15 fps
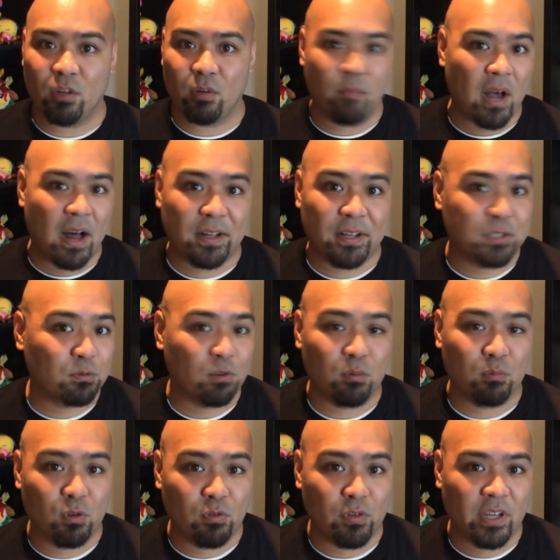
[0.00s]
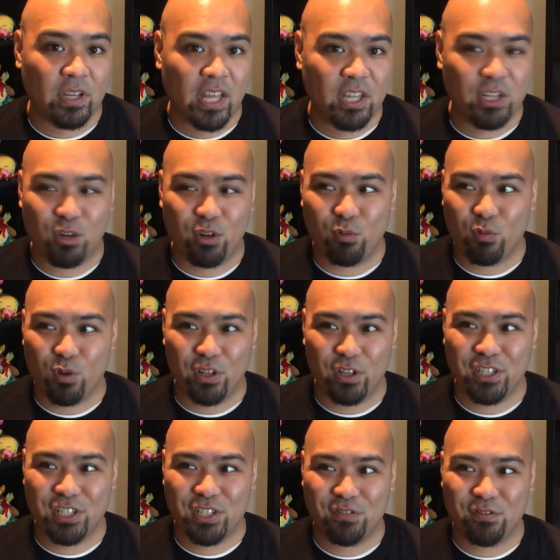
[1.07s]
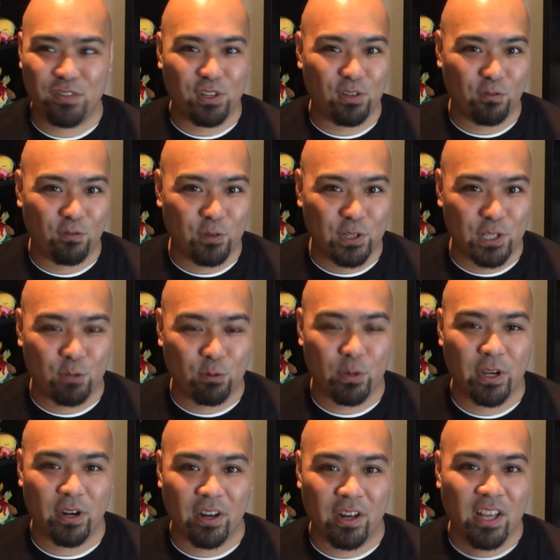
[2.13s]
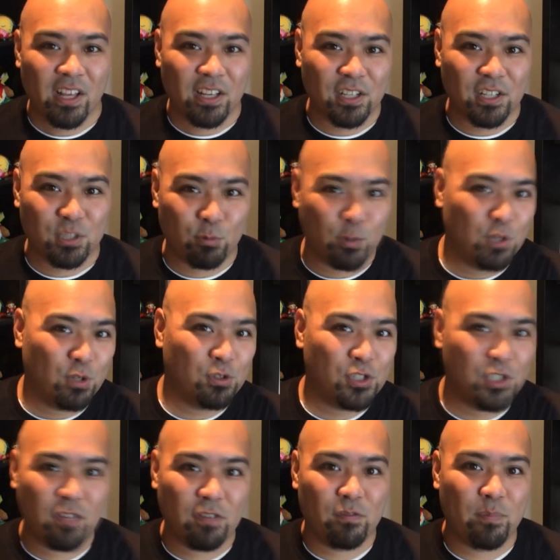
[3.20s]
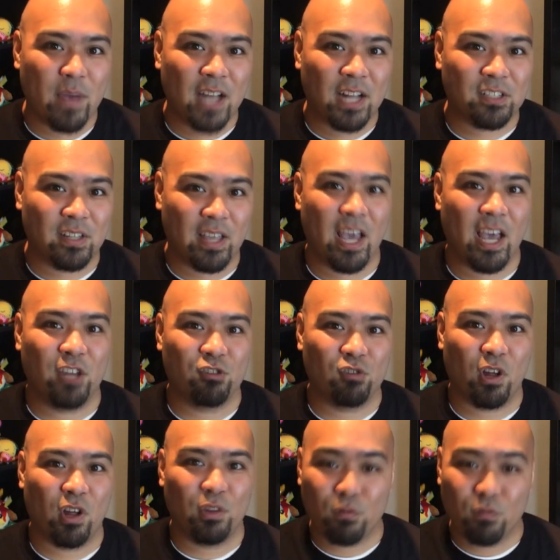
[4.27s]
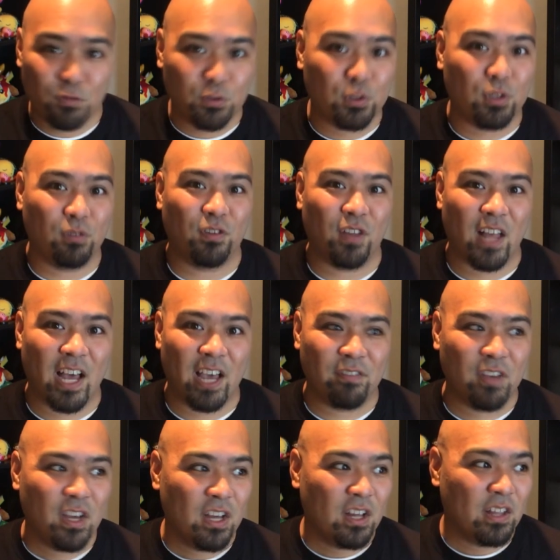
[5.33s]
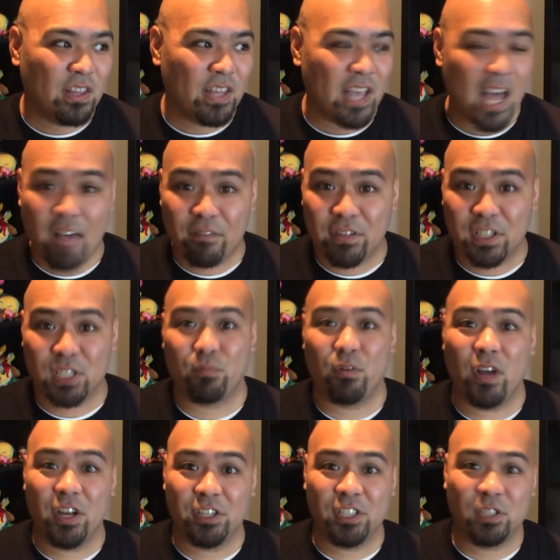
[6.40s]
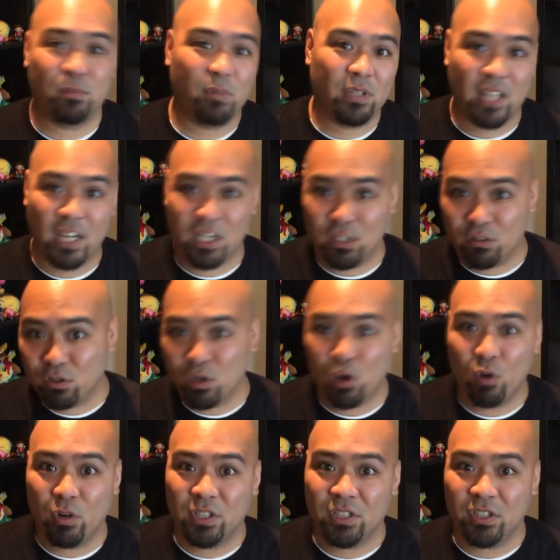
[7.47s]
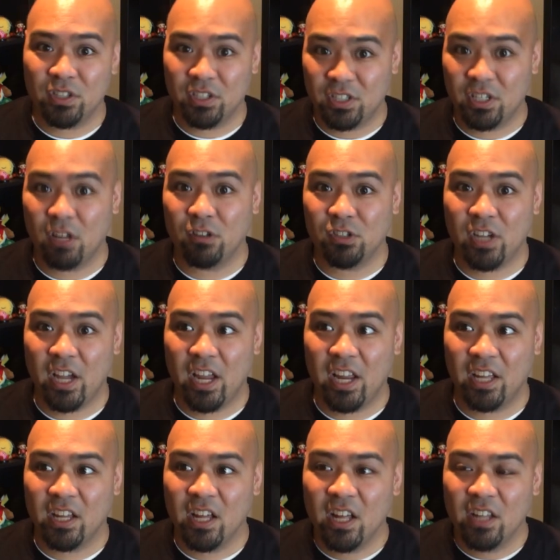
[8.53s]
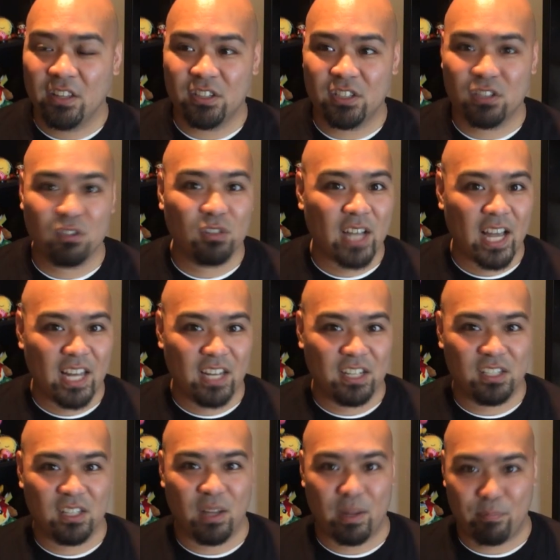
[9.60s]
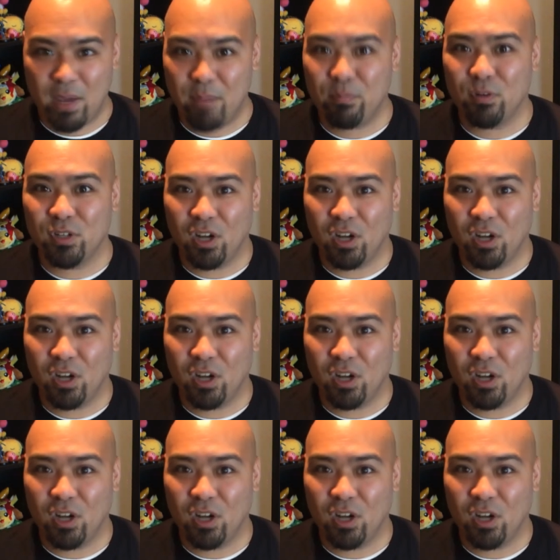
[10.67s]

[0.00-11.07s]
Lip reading: Their mouths weren't moving, and overall it just felt really weird, because when you shift back to the hand drawn, they're full of life, they have expressions, but then you go into the cel shading, they just look kind of like paper